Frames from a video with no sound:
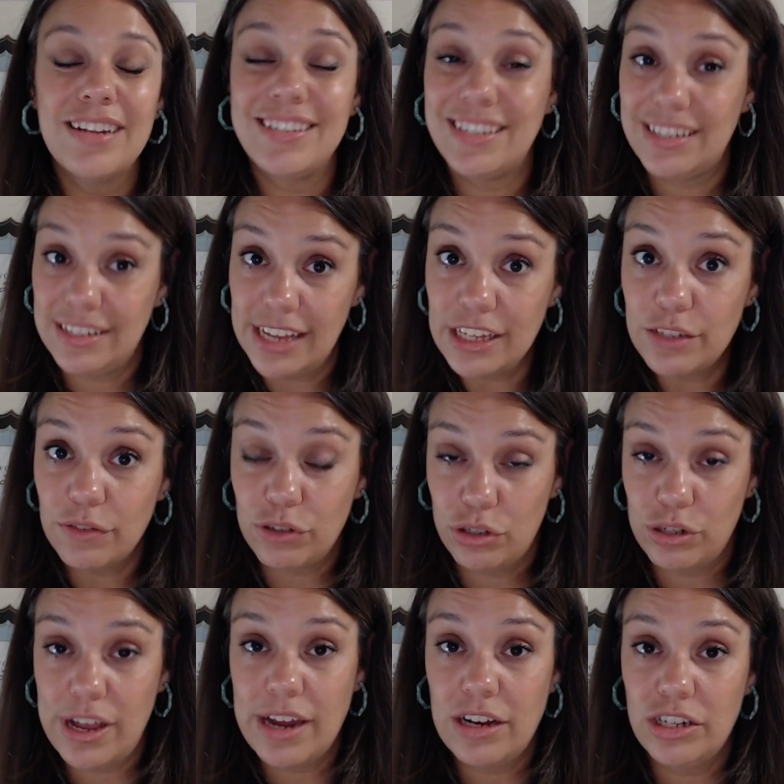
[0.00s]
successful
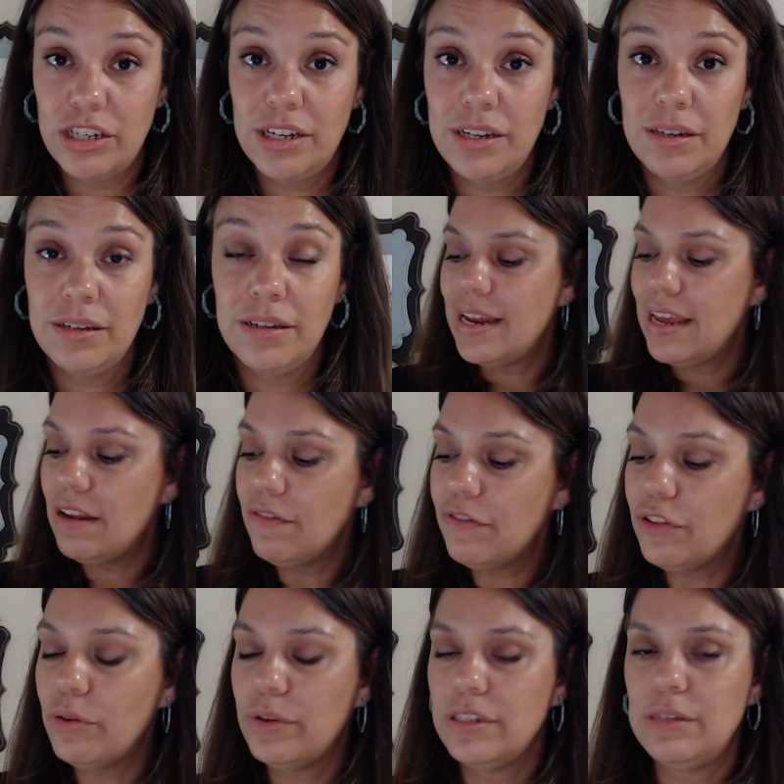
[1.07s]
strategy.
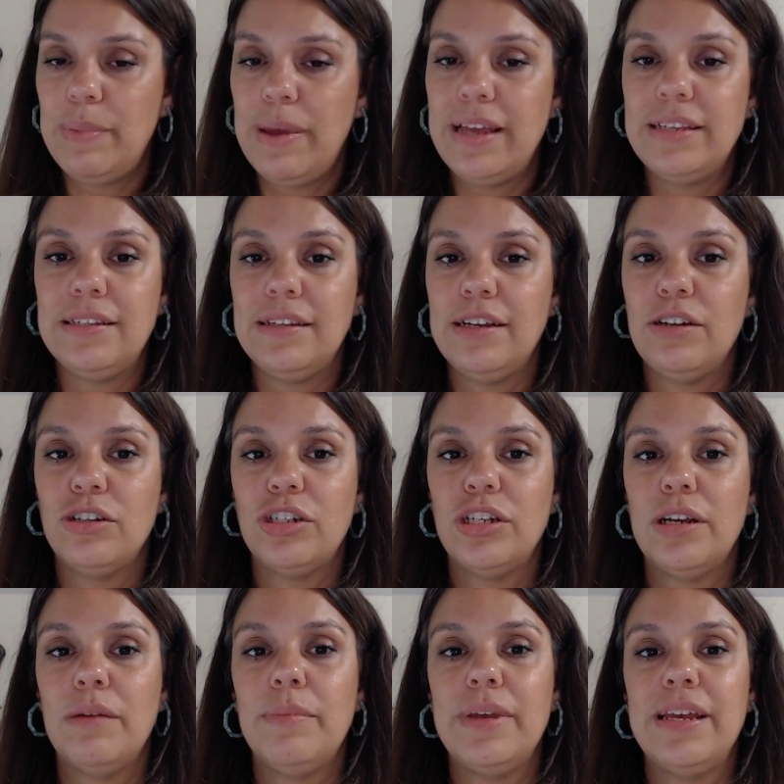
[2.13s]
Influence-based
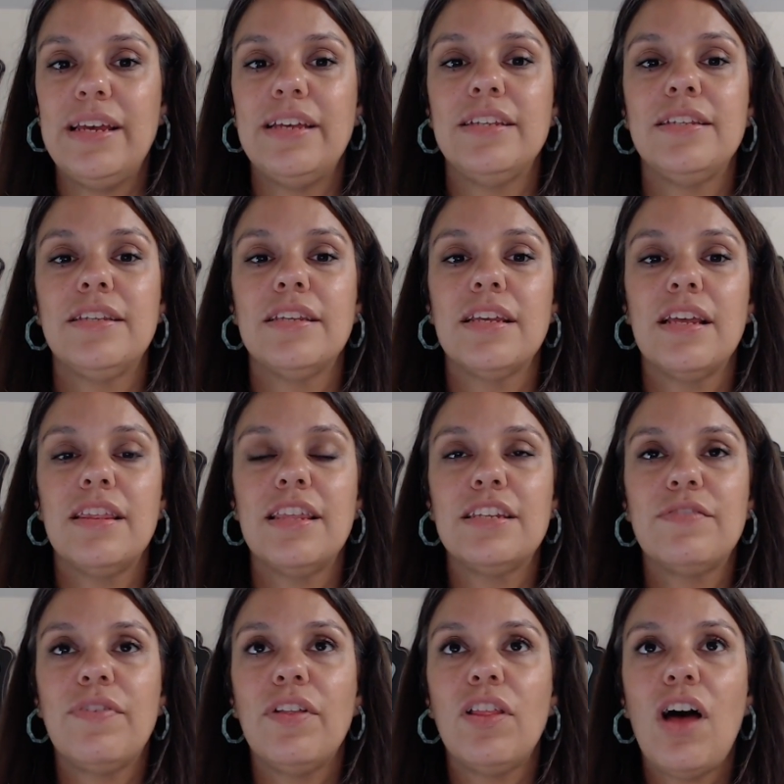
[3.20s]
leadership is this
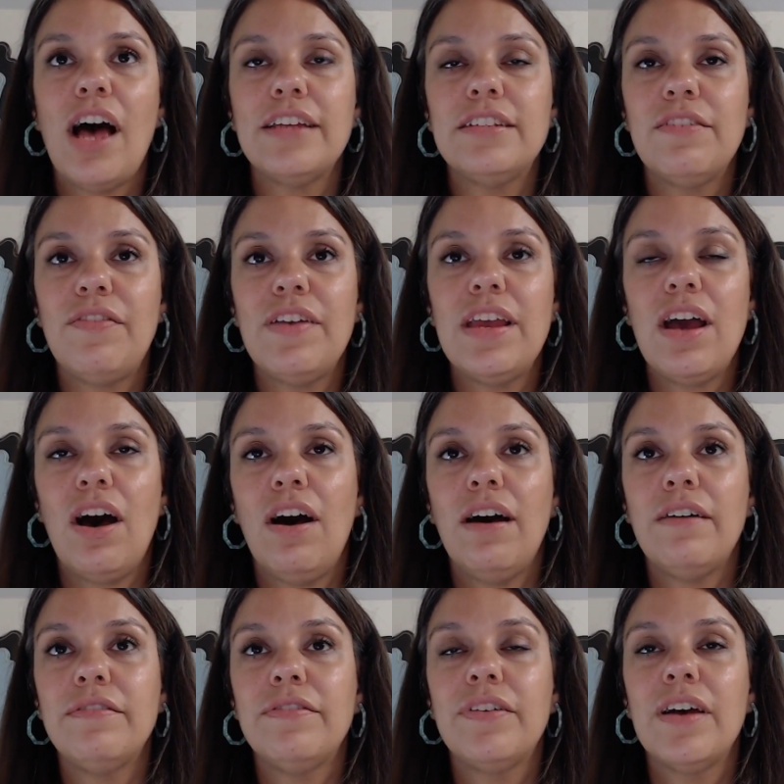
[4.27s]
philosophy
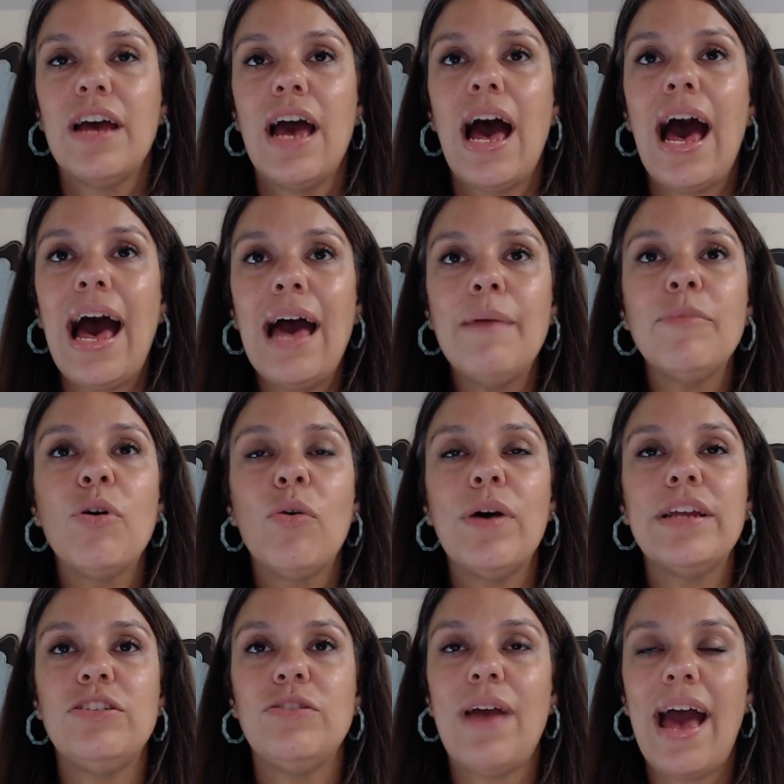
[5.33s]
of, I'm
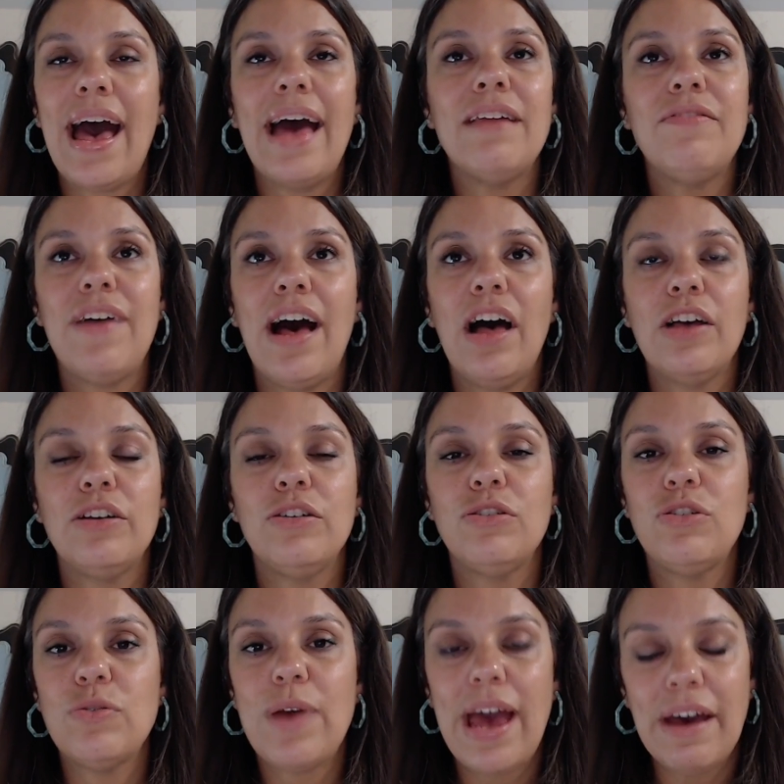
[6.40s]
going to add value
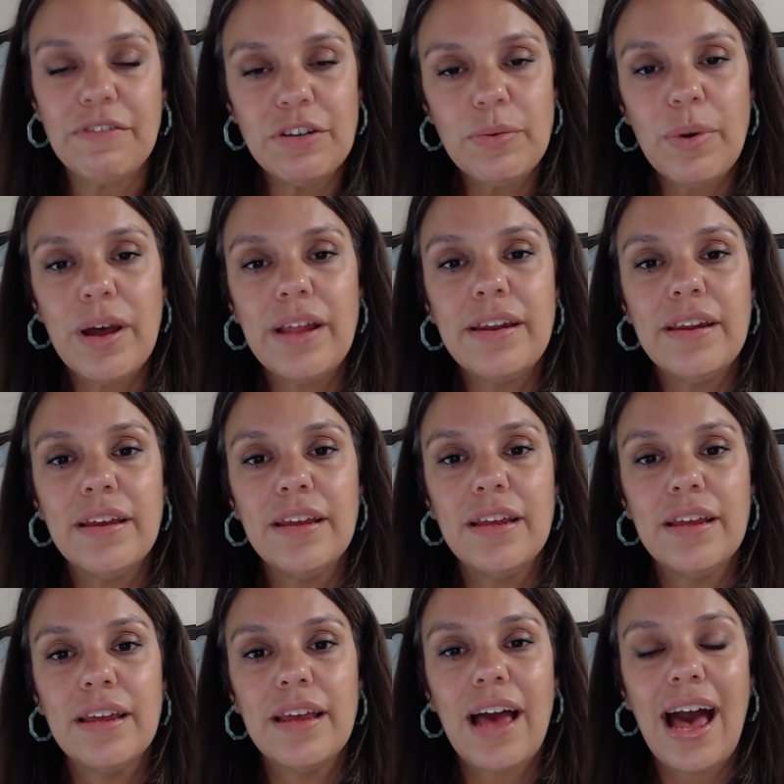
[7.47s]
to everyone
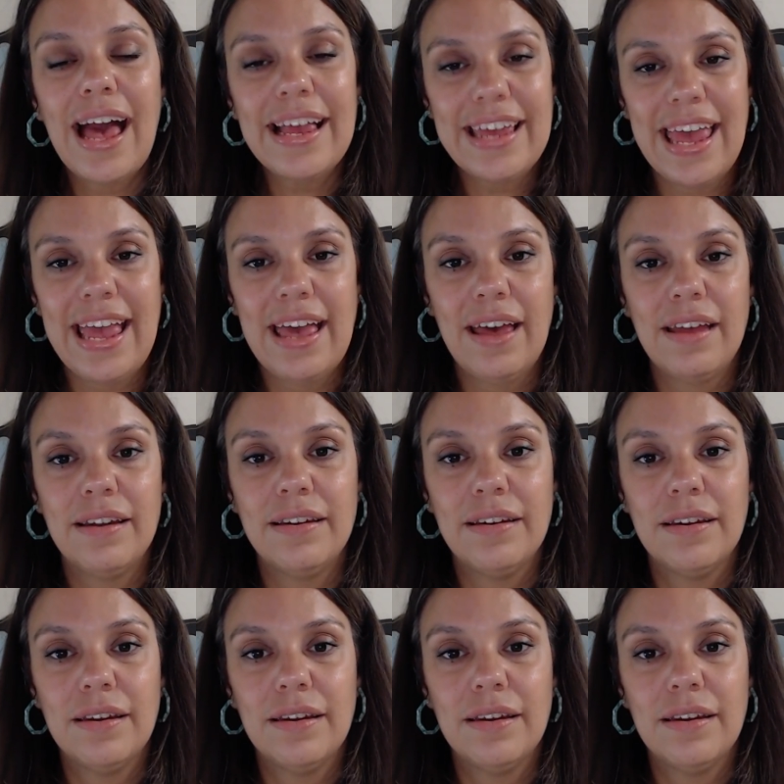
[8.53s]
I can